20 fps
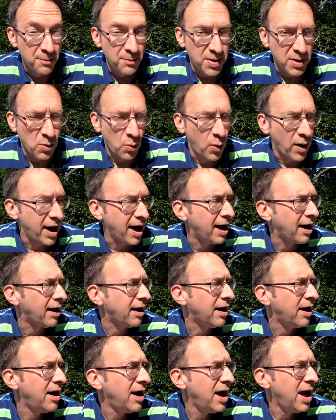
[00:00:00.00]

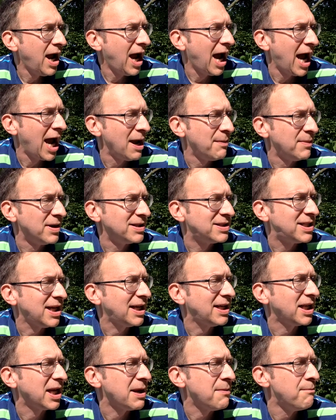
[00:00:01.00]
Beware. I am a
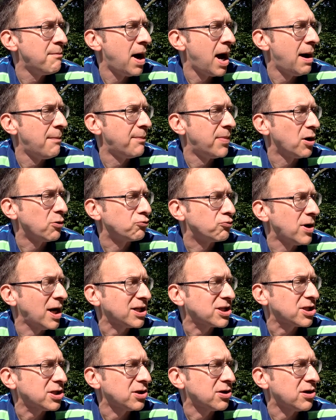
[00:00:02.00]
deadly mamba,
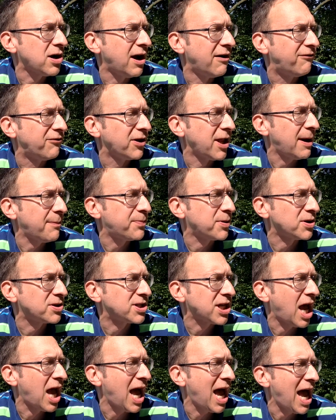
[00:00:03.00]
wrestler of
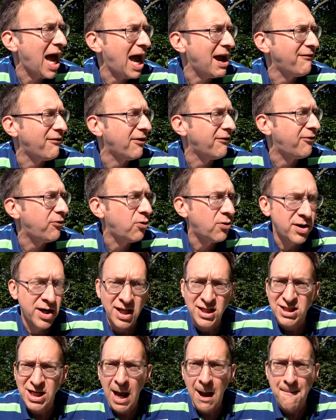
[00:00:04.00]
leopards, a hive of
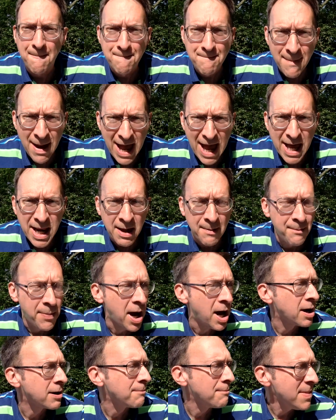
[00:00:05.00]
hornets, a man
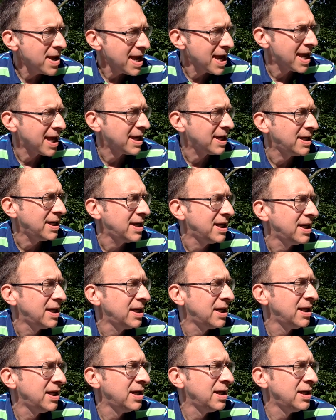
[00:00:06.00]
among
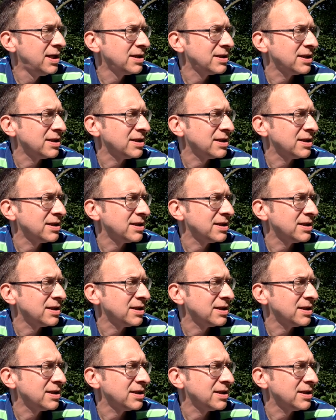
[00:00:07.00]
men.